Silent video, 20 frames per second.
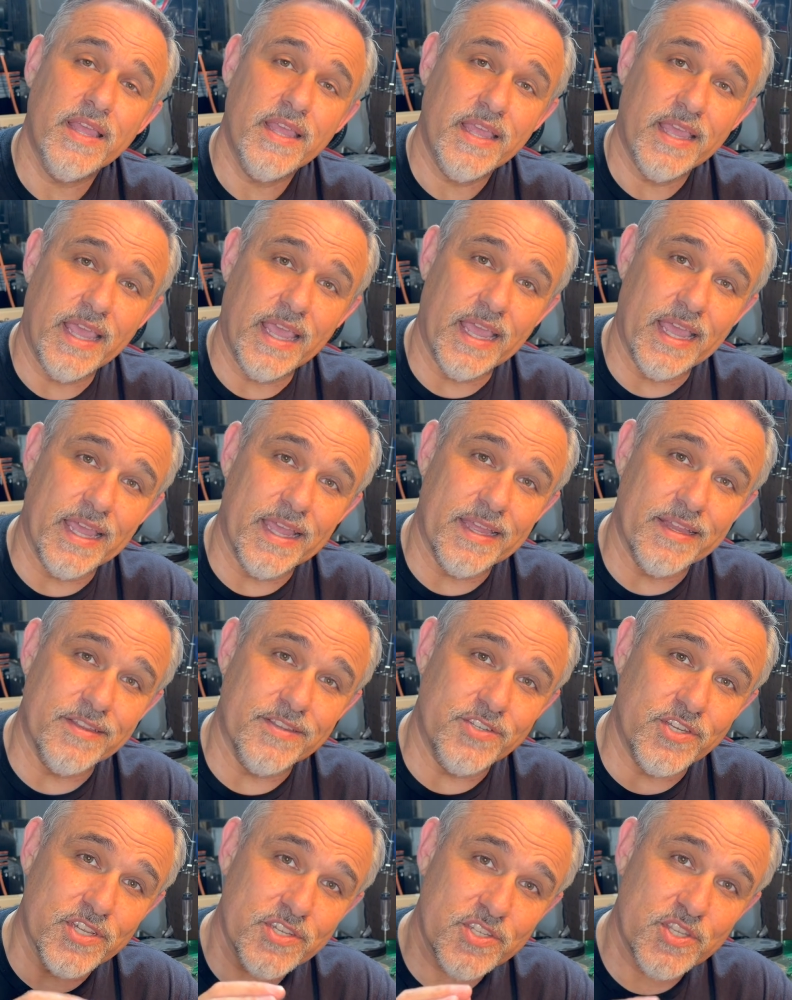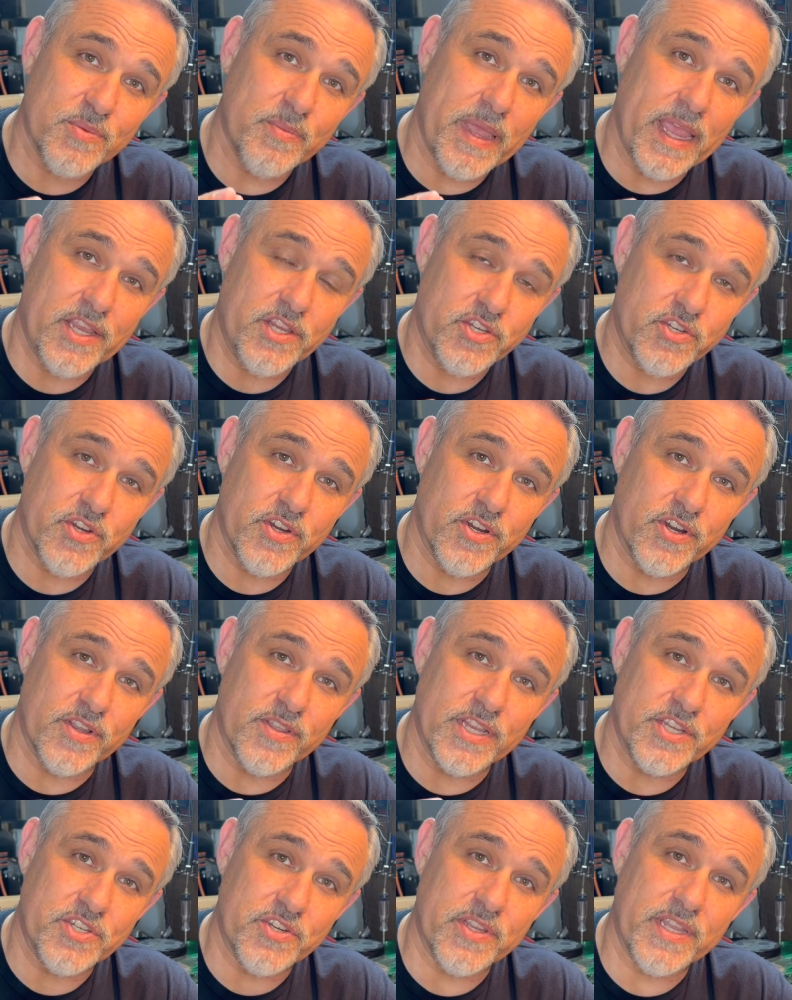and just to make sure
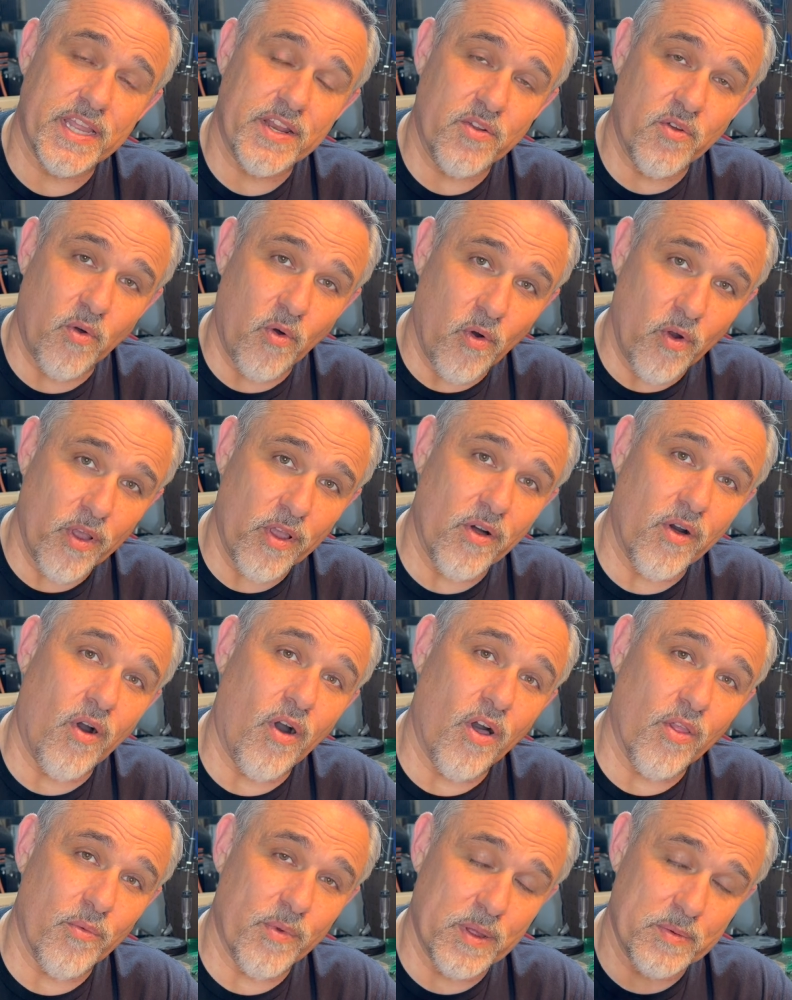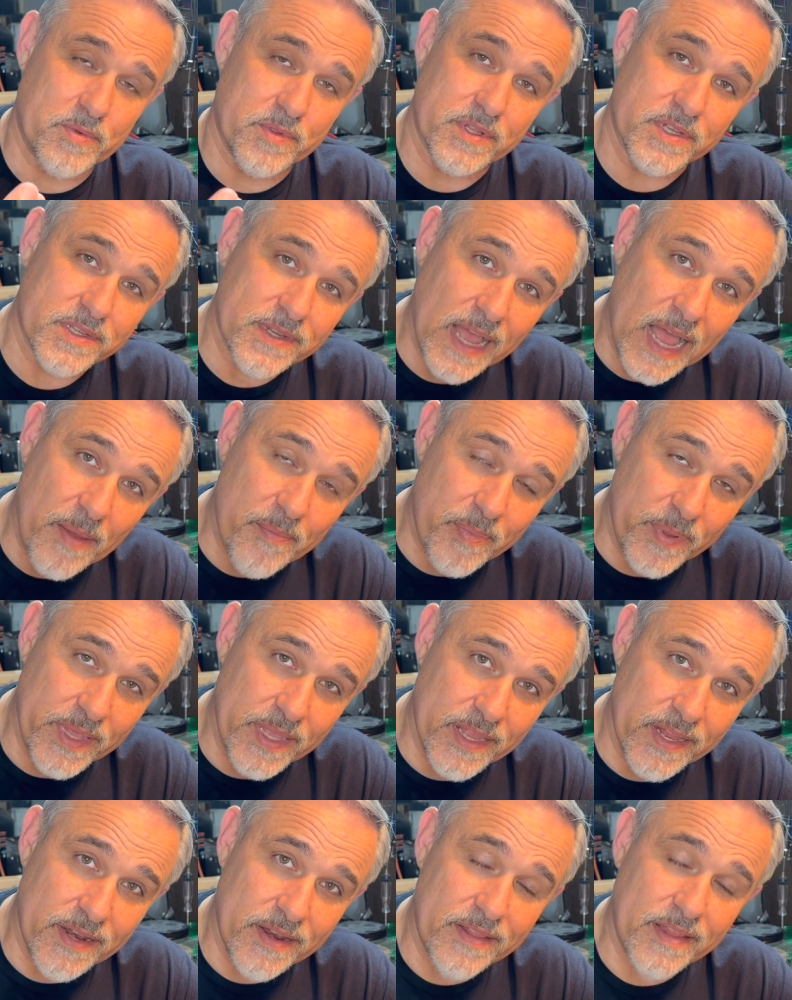that you're getting oil all the way up to the top
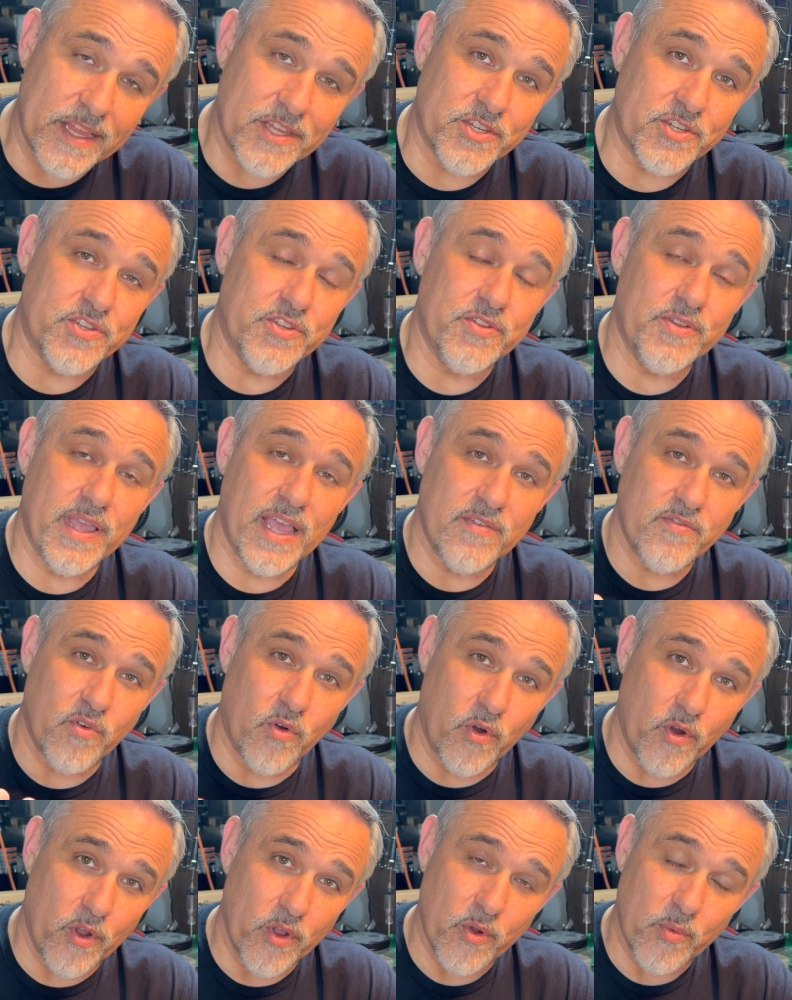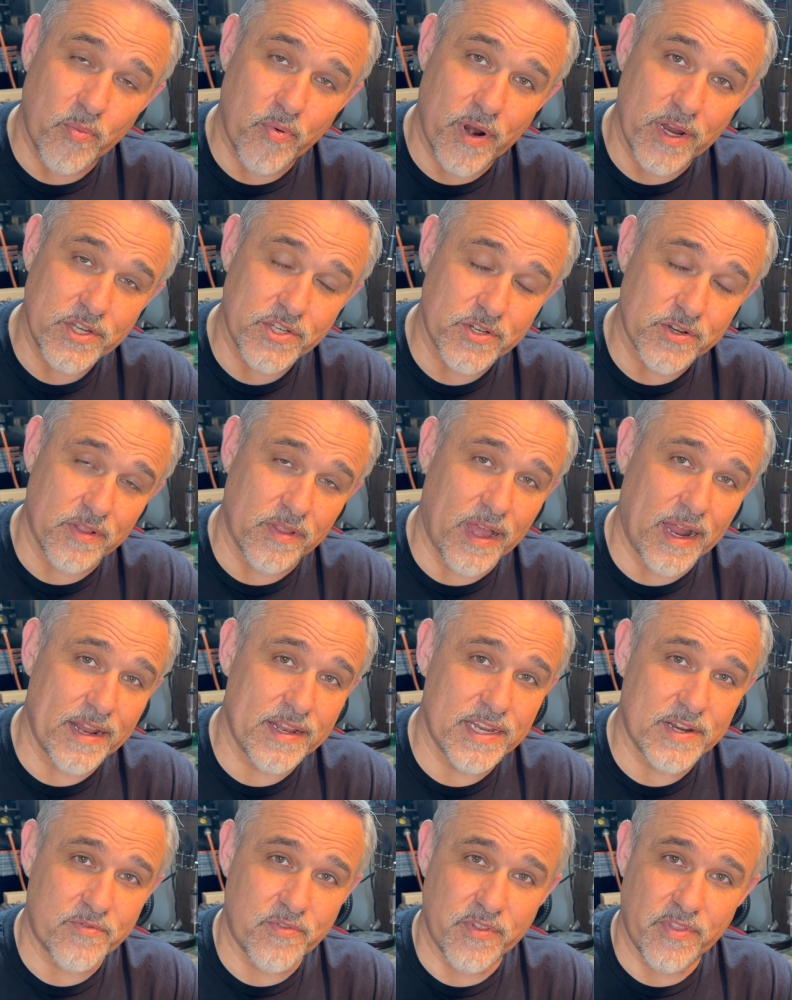end, that you do have oil pressure. A lot
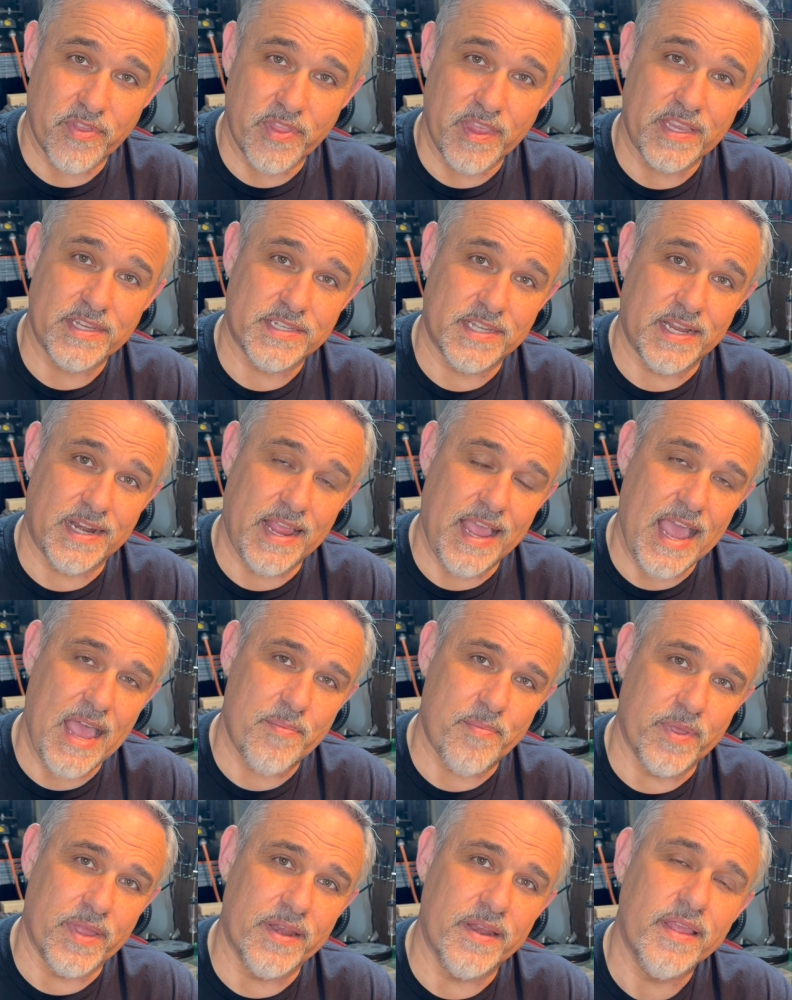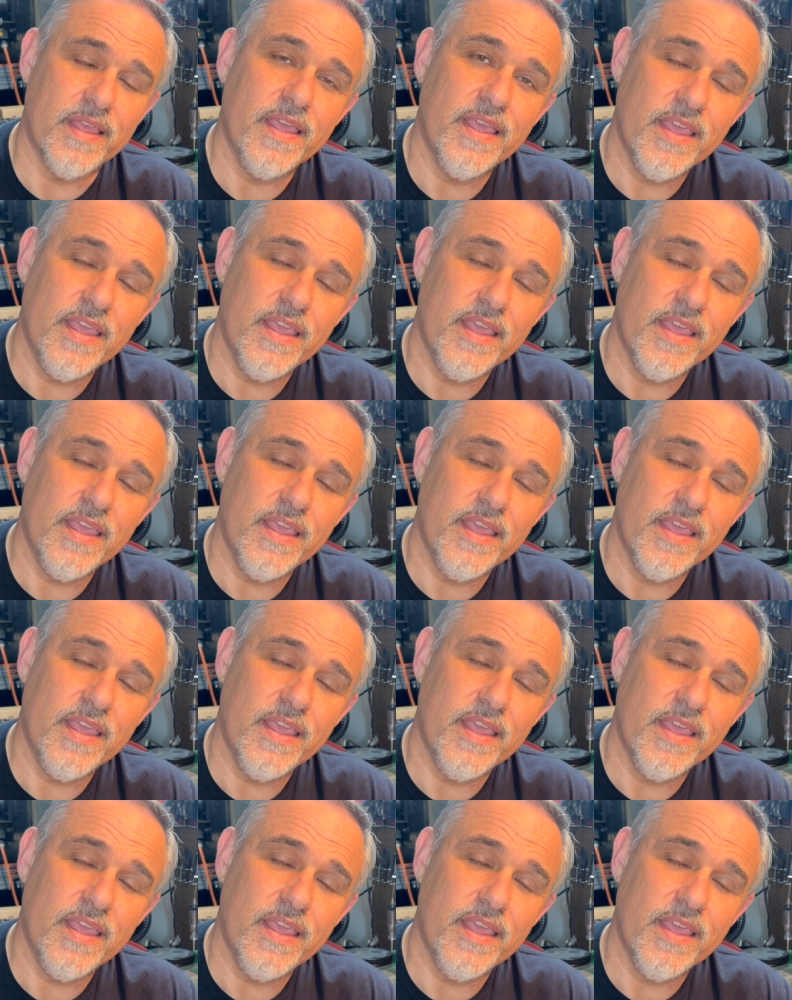of different things can happen.